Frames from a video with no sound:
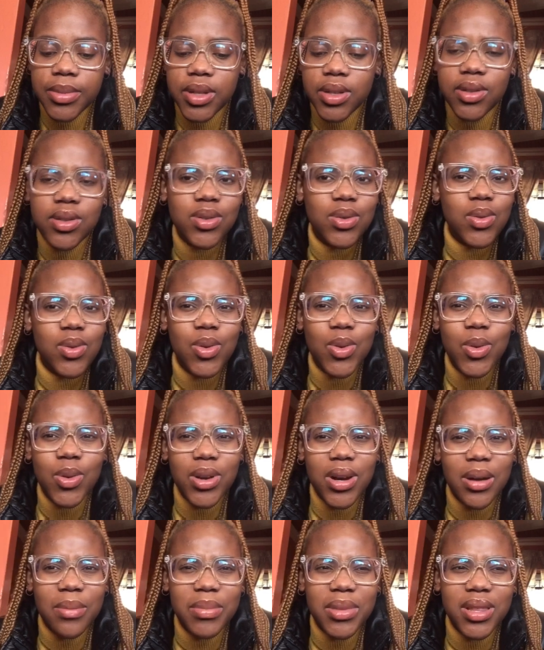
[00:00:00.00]
be so
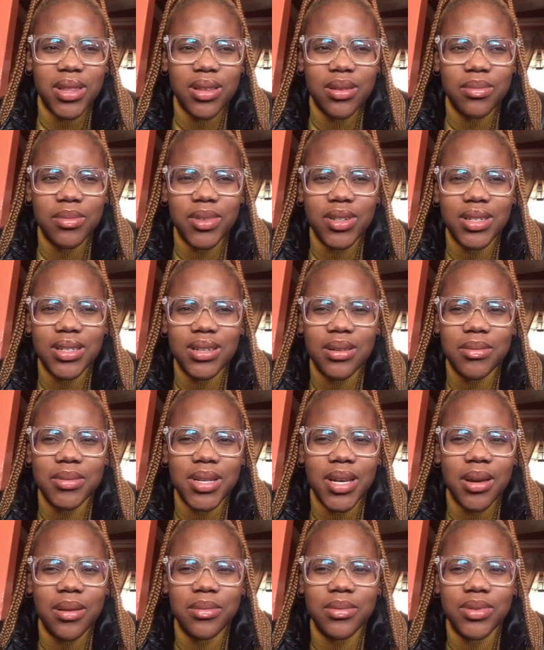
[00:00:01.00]
caught up in them, because
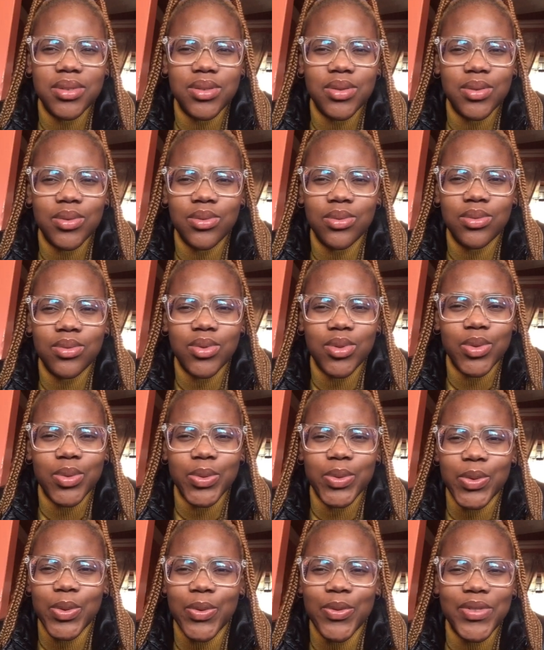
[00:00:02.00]
sometimes your
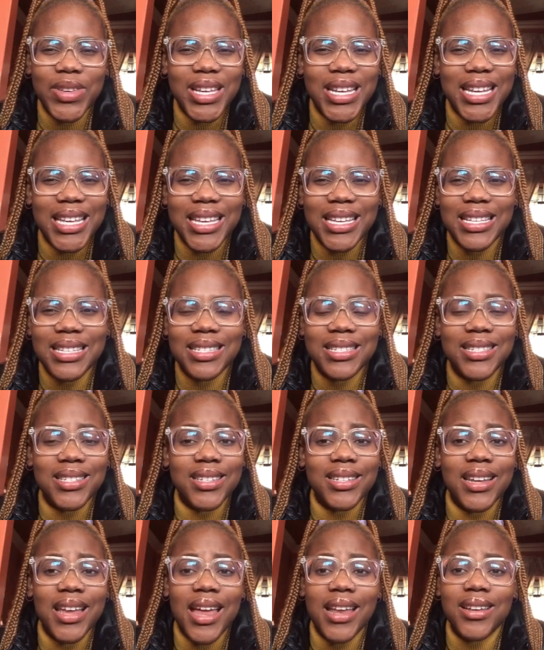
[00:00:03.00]
feelings
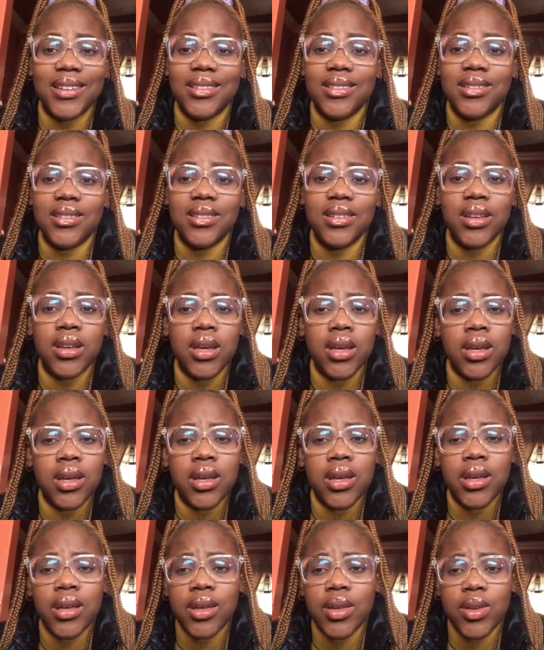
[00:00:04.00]
and
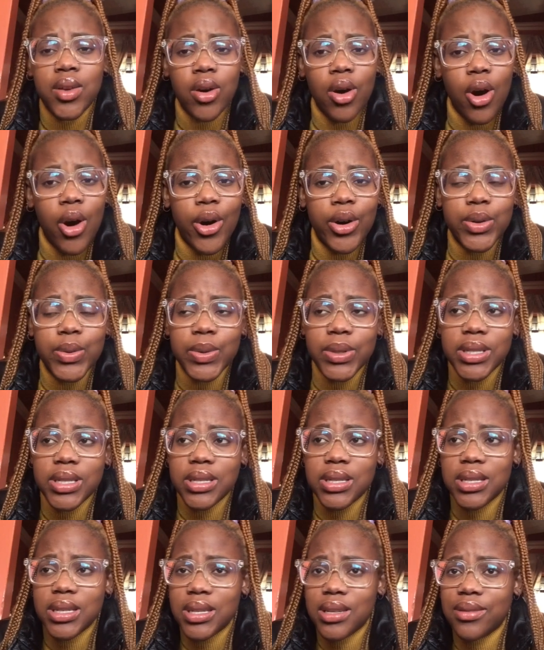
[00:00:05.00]
your heart will
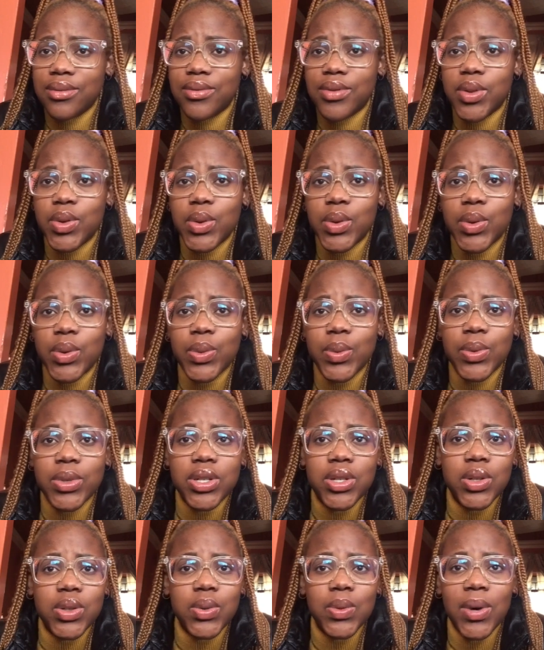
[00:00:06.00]
deceive you,
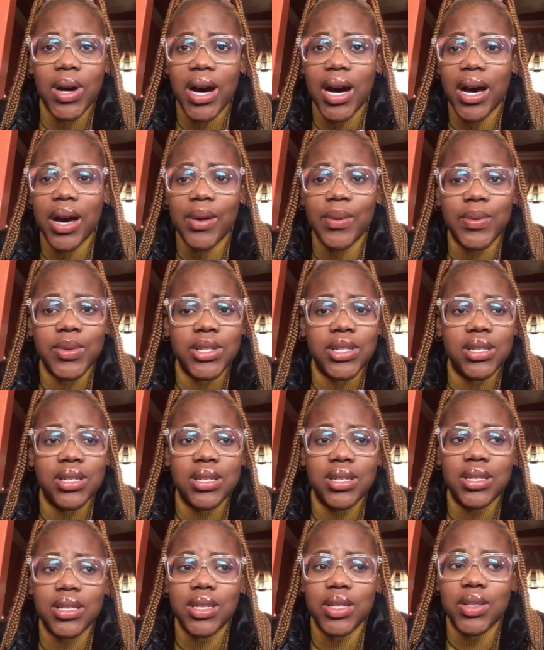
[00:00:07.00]
which is why you
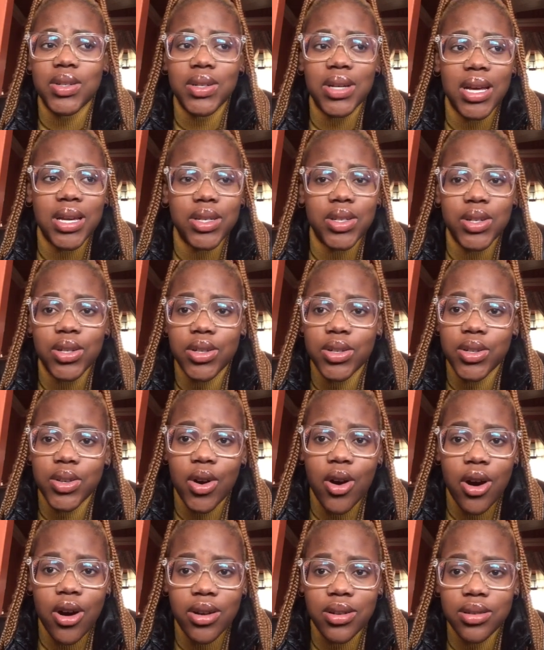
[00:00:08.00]
just need to like turn to
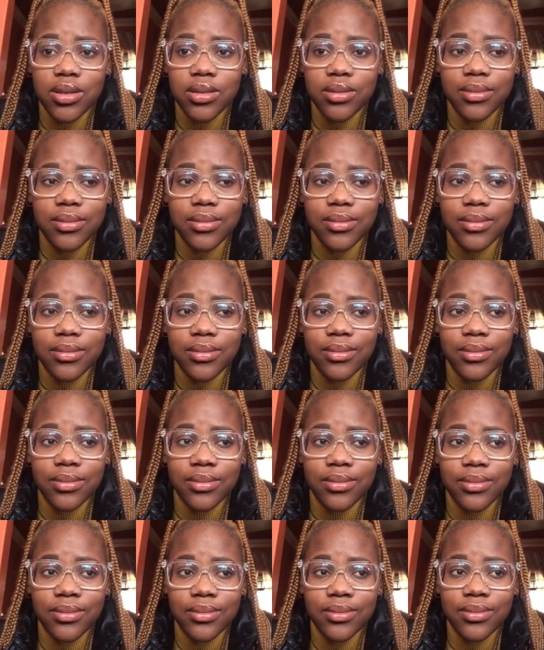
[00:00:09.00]
God,
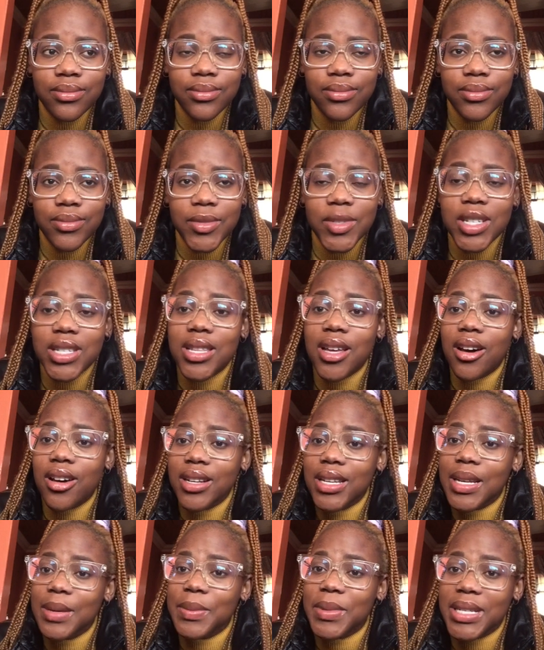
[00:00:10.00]
because the
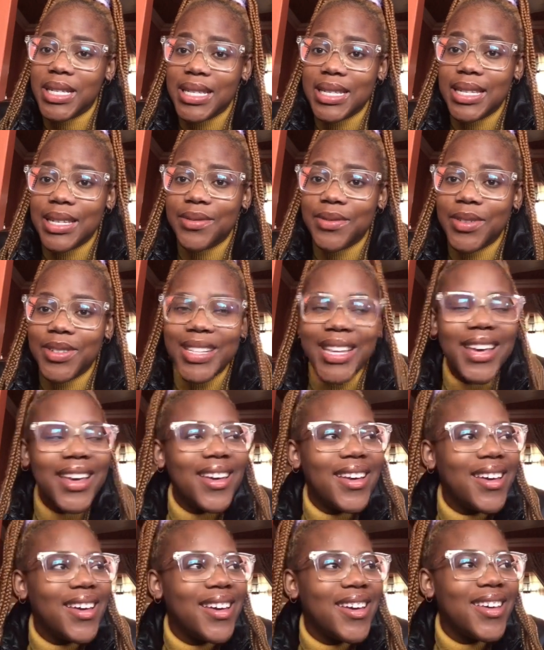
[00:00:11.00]
heart can be deceitful. Hey,
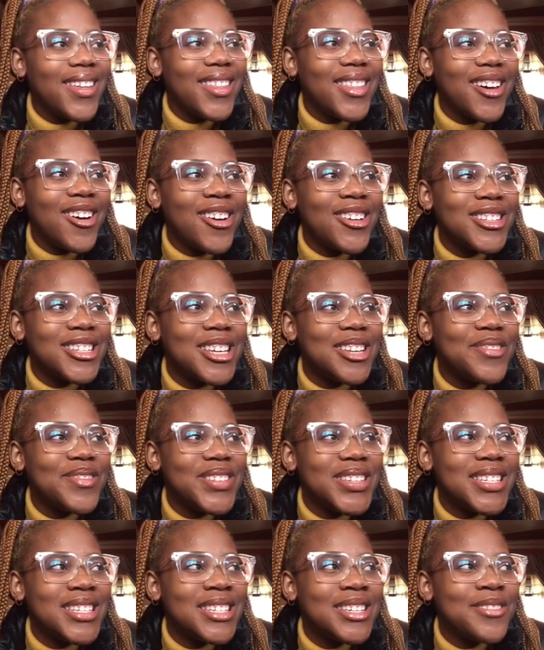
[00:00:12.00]
the heart can
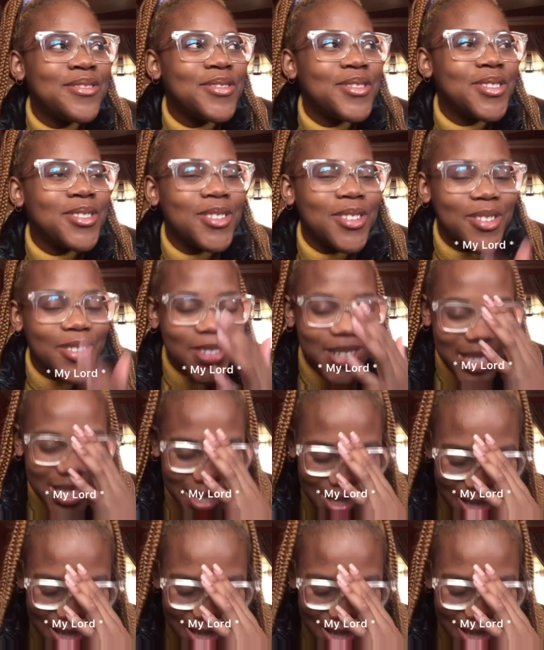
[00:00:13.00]
be deceitful, because